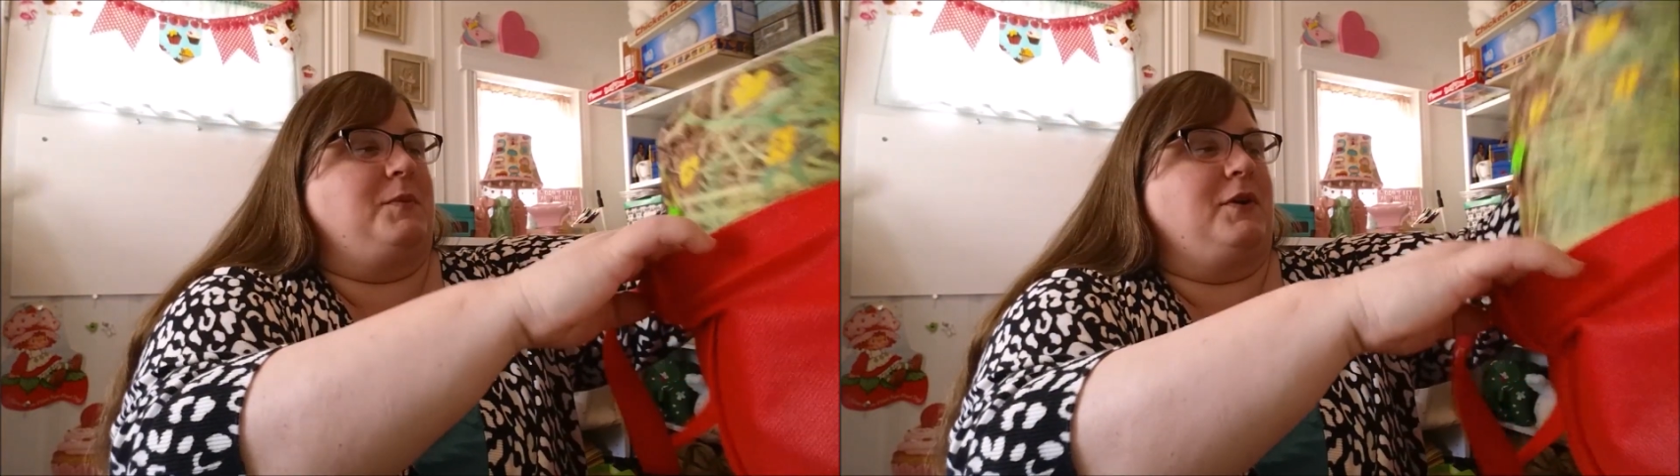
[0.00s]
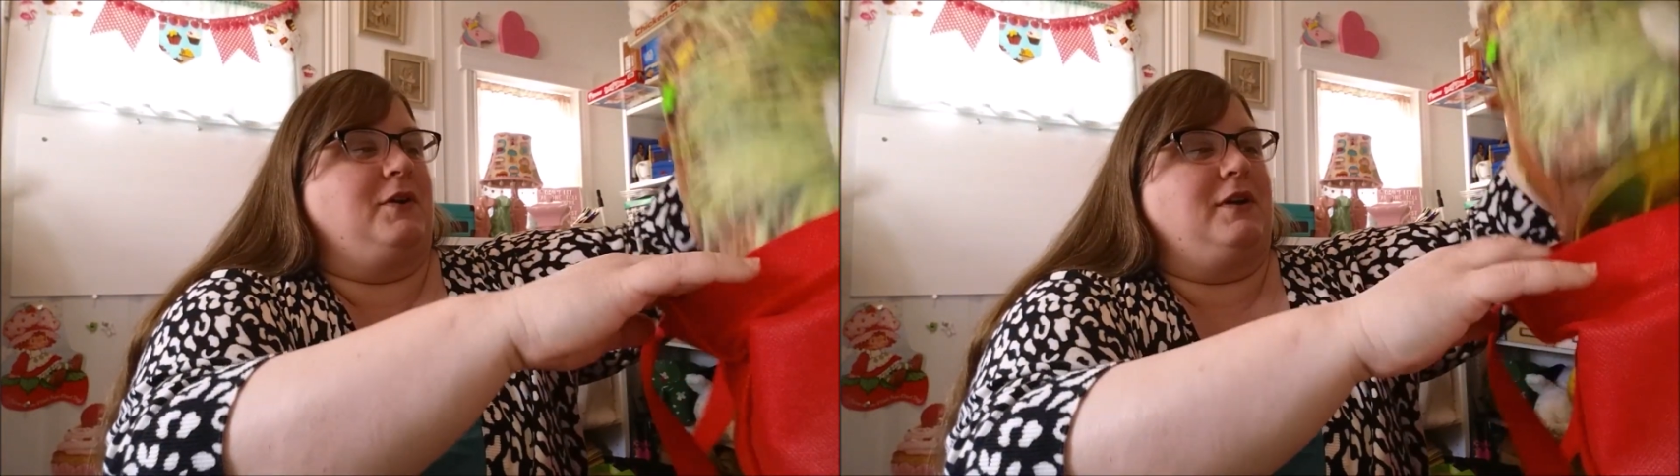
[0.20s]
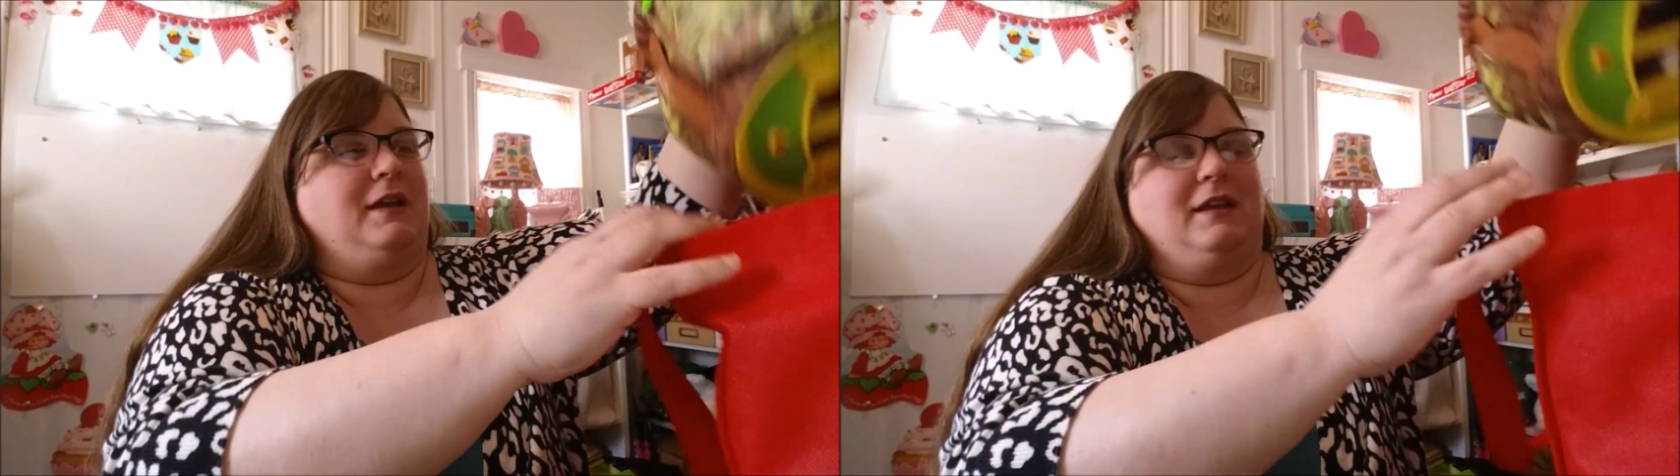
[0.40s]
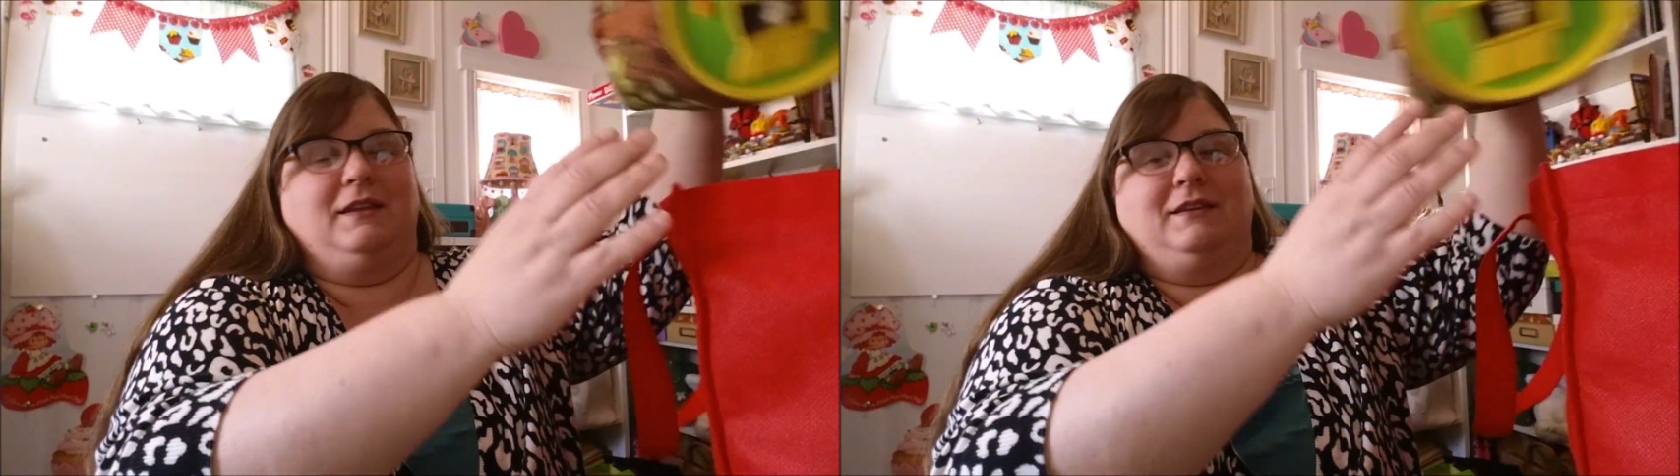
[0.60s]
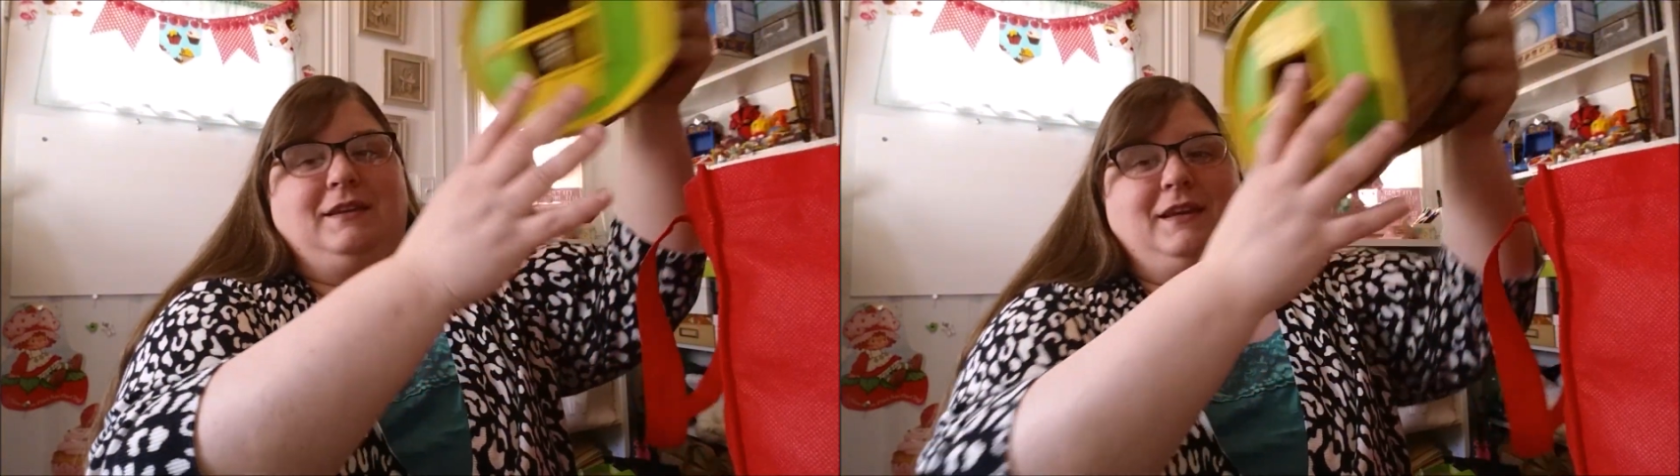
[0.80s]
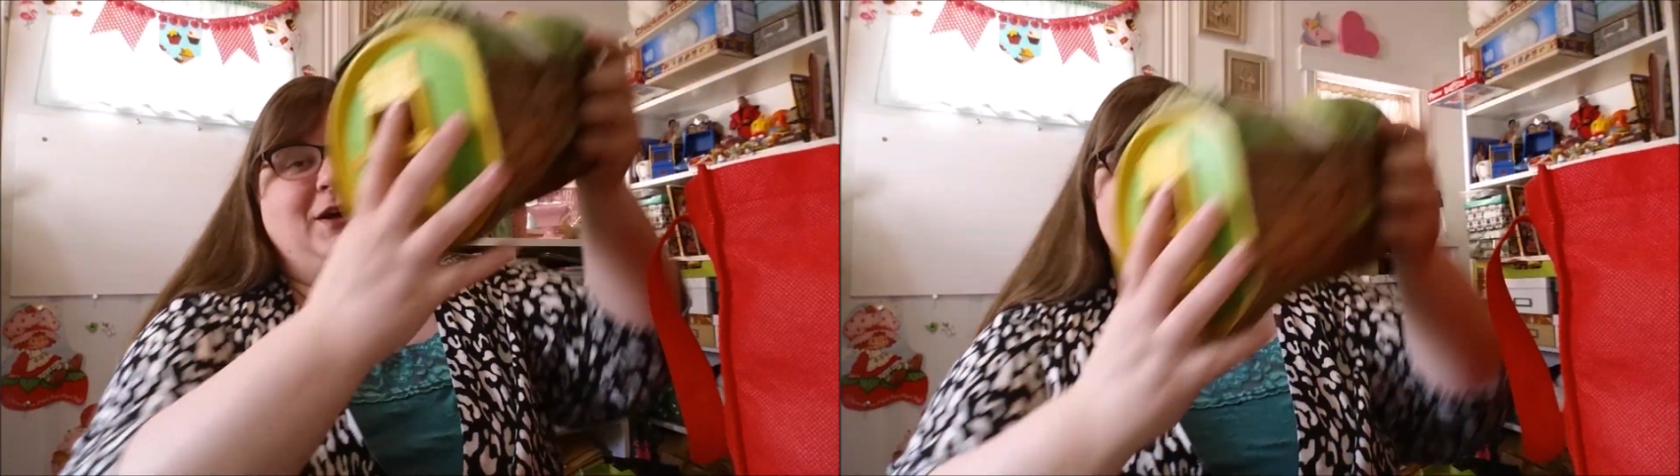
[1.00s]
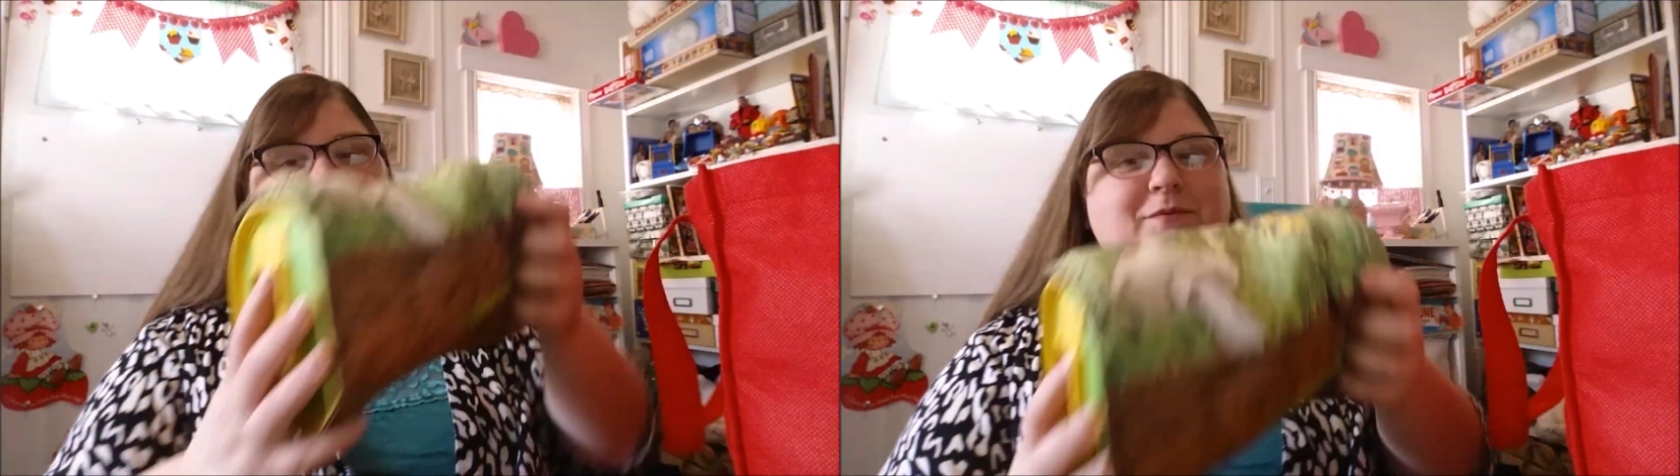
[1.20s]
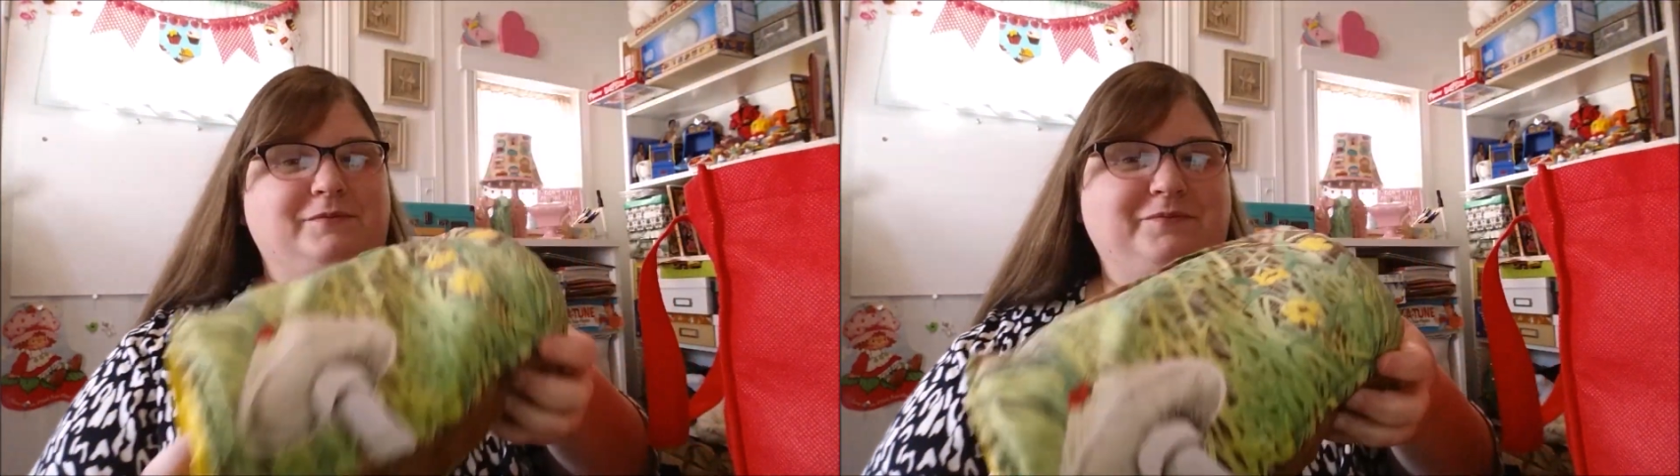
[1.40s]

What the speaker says: were in, you know,